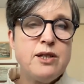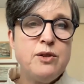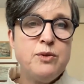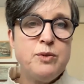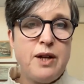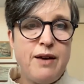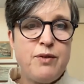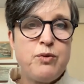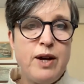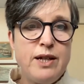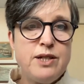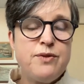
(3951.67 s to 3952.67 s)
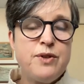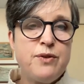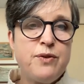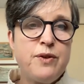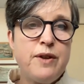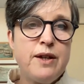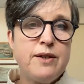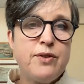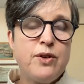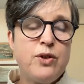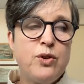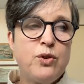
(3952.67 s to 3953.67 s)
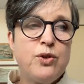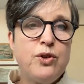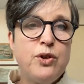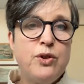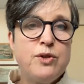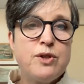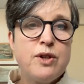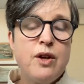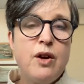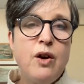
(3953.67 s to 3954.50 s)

you would have a range of different things that you could use